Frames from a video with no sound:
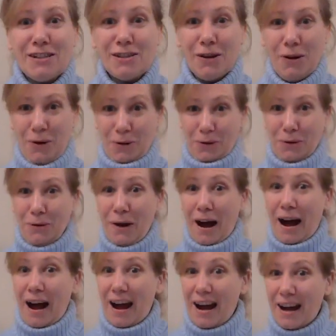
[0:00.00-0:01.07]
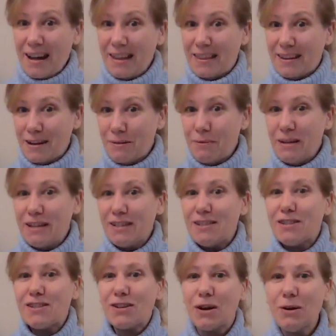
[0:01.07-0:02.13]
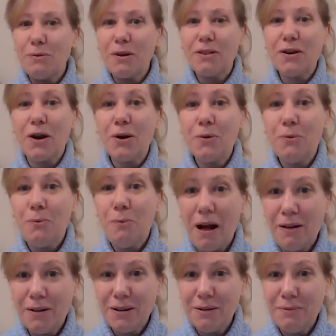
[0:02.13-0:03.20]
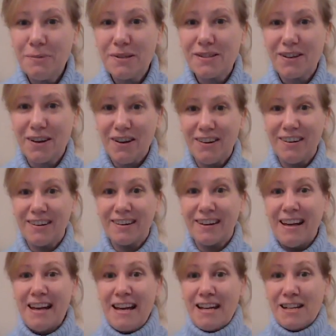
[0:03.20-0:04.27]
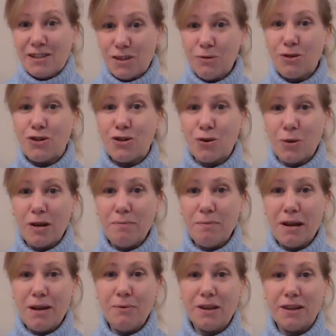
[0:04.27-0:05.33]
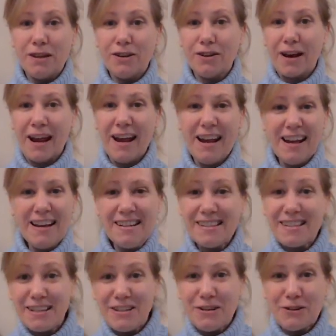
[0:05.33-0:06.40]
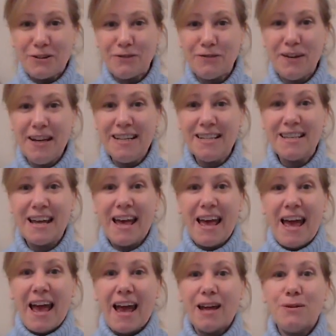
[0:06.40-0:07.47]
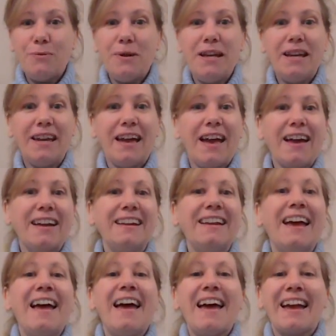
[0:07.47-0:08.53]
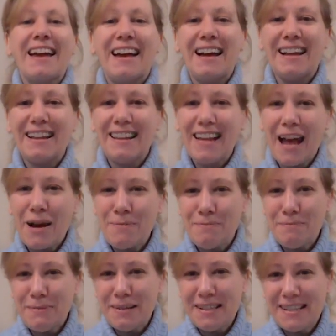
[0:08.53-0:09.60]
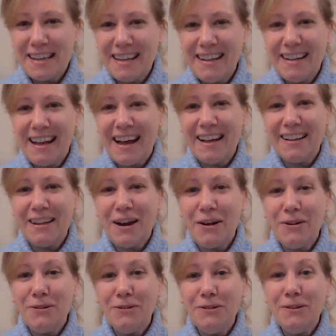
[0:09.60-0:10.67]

So I thought we could start with our welcome song. So join me with your hands and your feet and we can clap and sing hello.